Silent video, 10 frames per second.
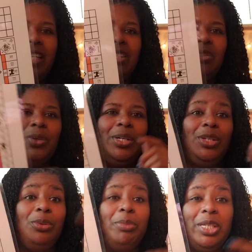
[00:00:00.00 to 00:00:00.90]
lands on,
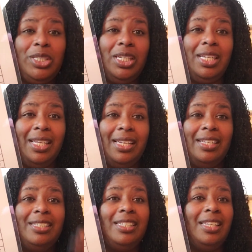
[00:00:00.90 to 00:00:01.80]
you budget it
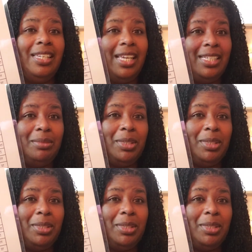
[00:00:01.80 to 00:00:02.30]
into the next